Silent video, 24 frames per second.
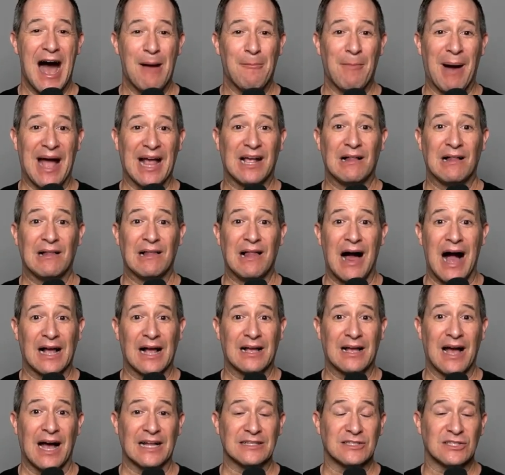my clock
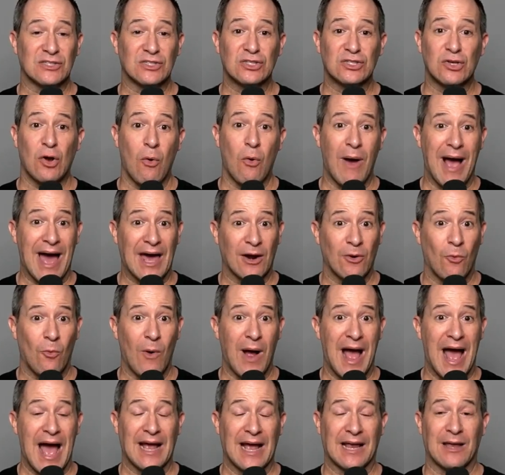got so out of
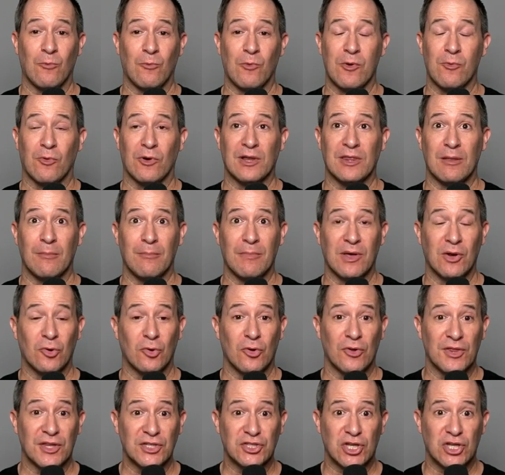whack, and we were in the
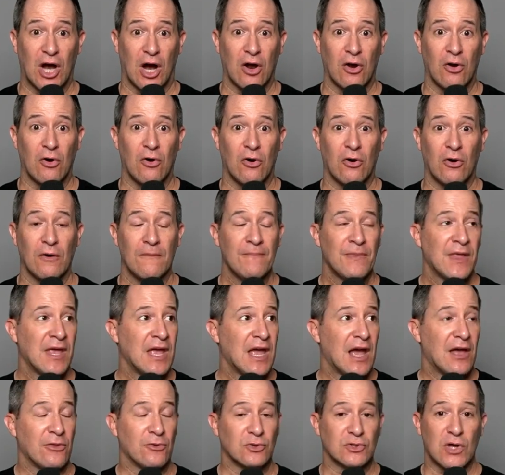middle of the jungle,
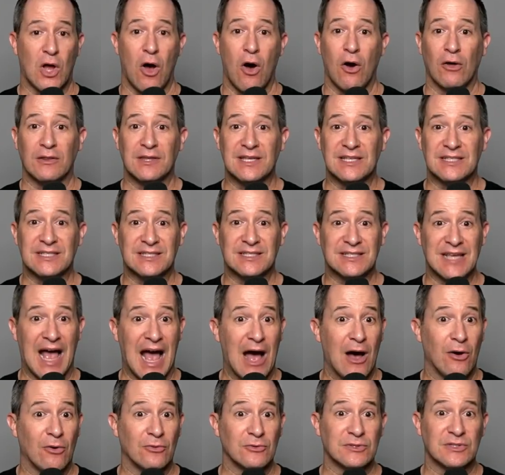and there's all these
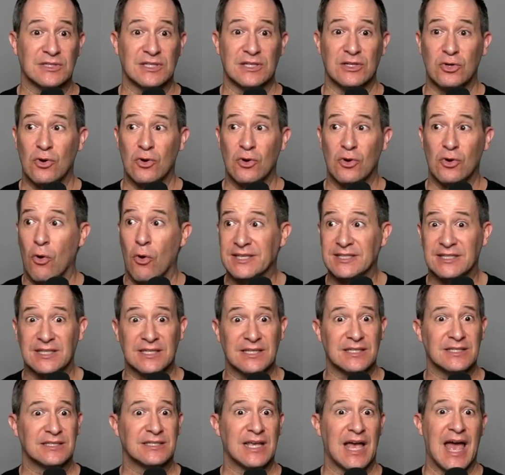sounds and
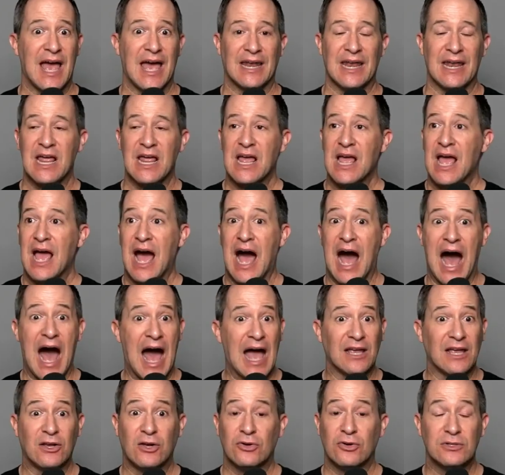noises, and
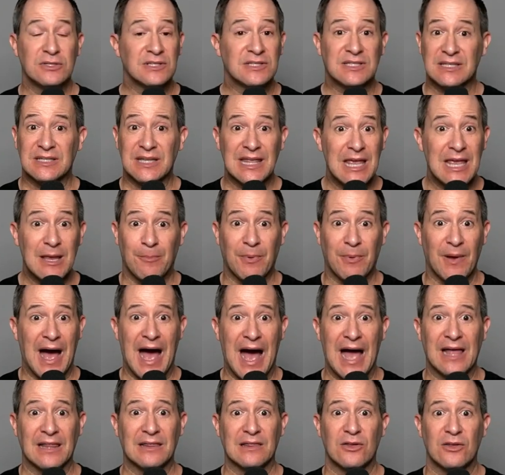I couldn't sleep.
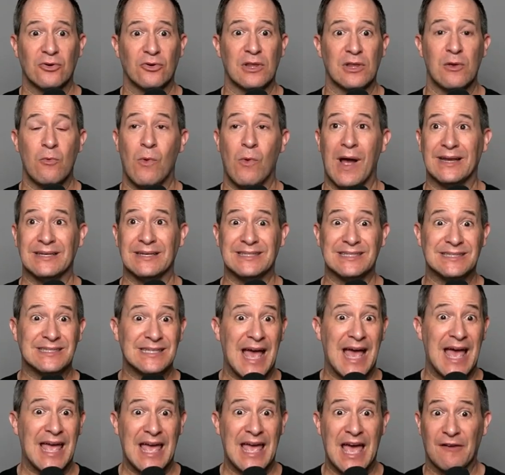I literally went
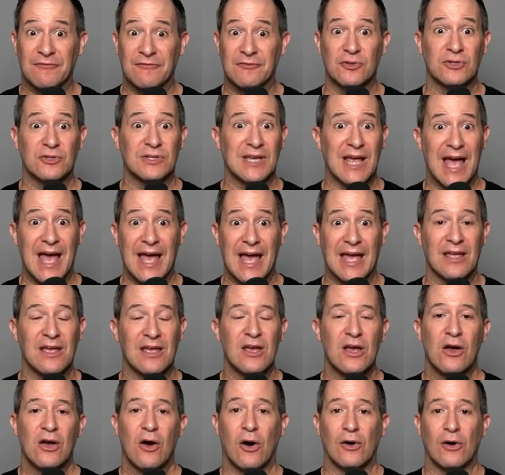day after day
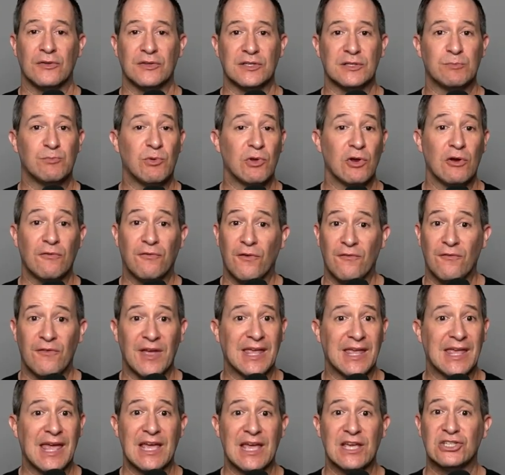on this beautiful
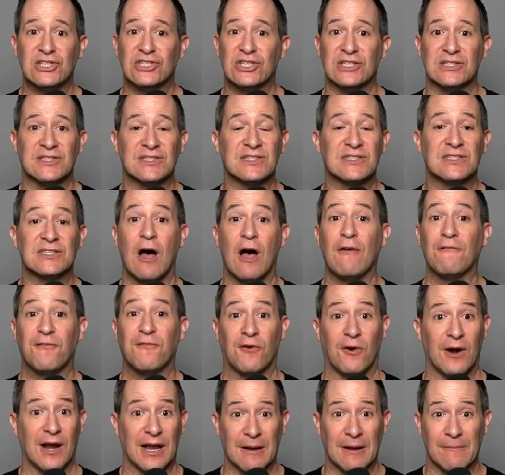vacation
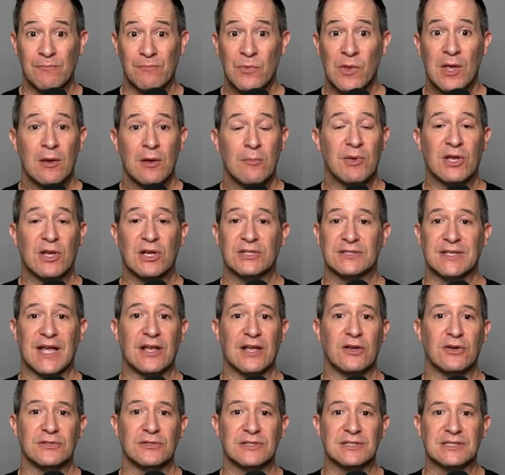suffering because I
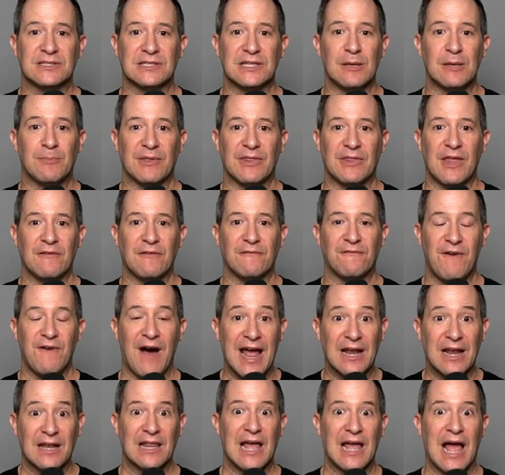couldn't sleep. And then
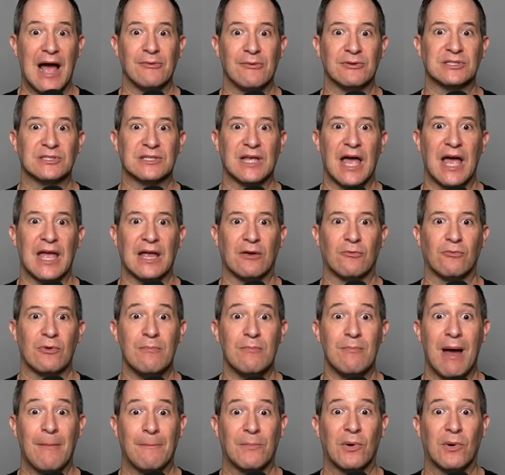finally I was like,
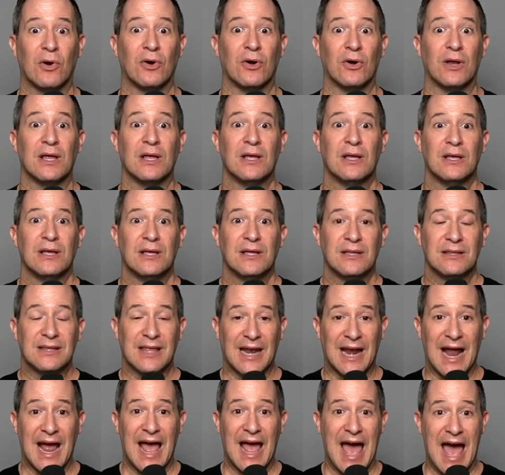remembered
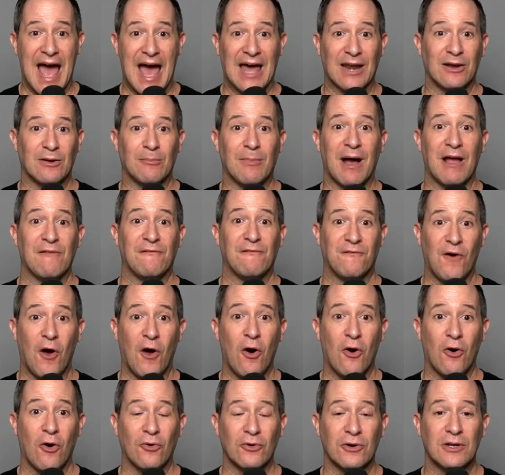that I had in my
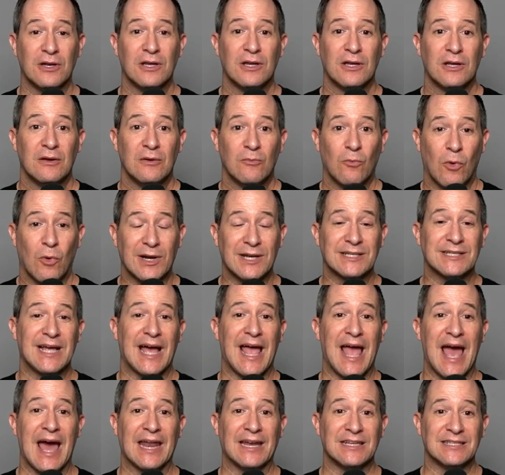phone one of
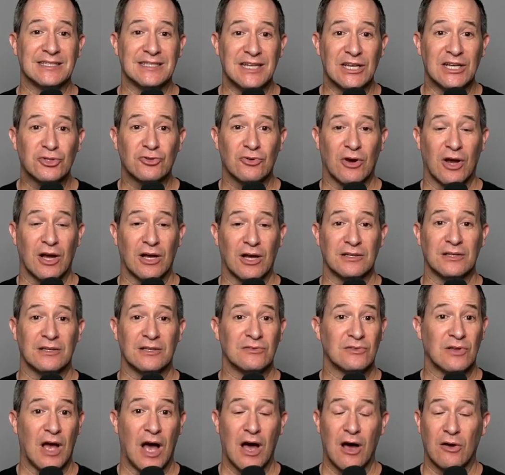Diana's nidra
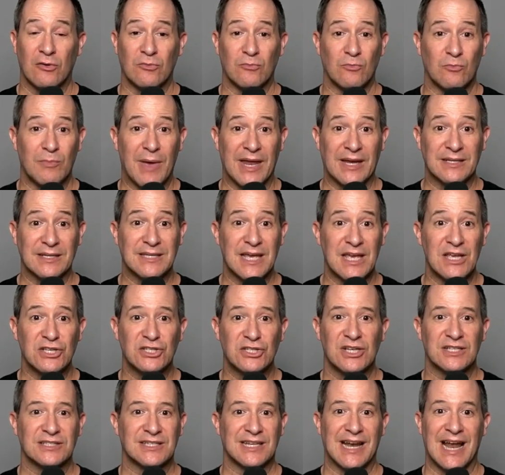
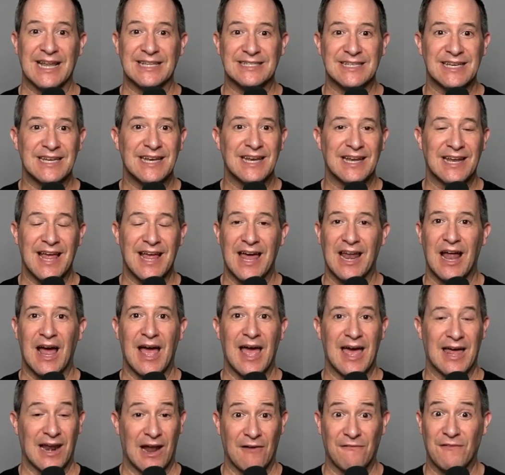meditations, and I did it,
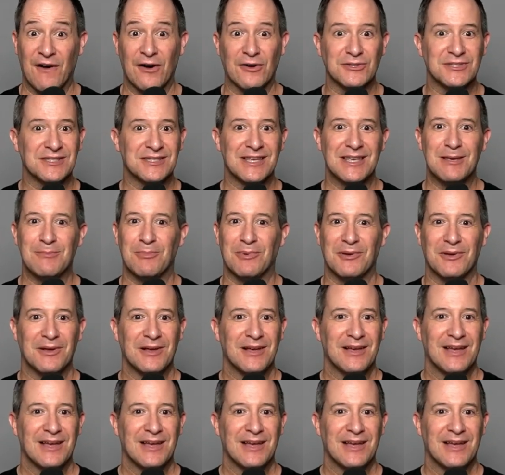and I fell asleep.